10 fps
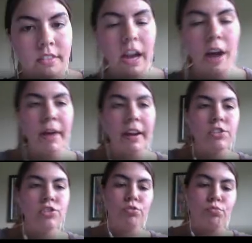Um, I
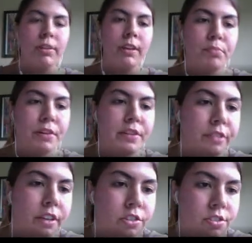could just really
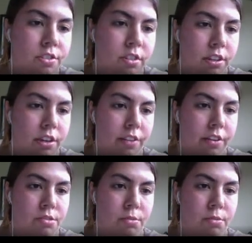briefly just click mm-hmm. on this really